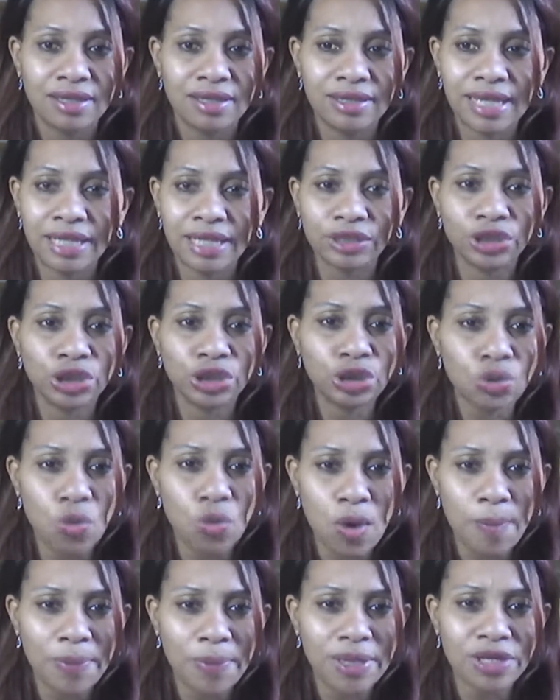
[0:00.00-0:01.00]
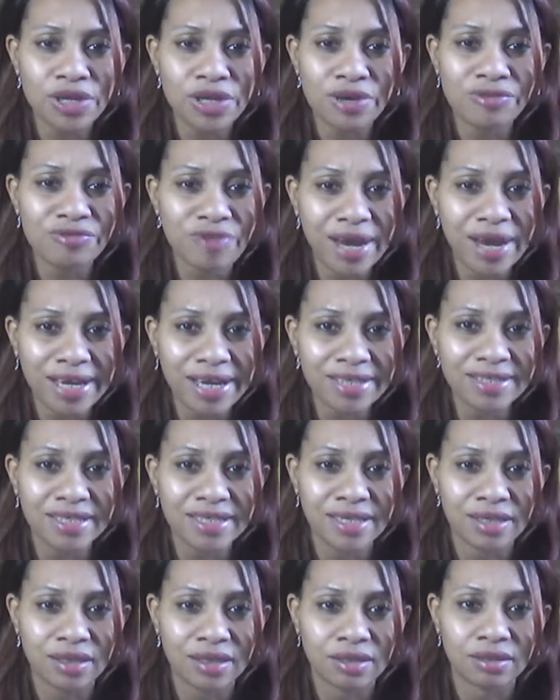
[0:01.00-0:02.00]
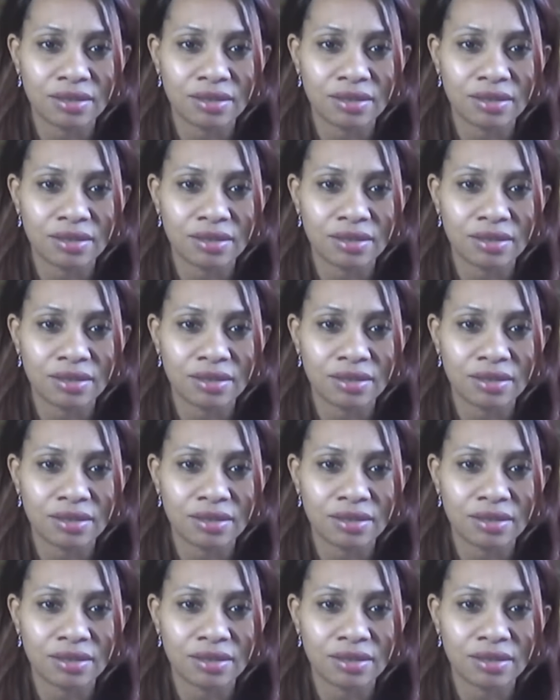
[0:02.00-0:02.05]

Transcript: then show up in your writing.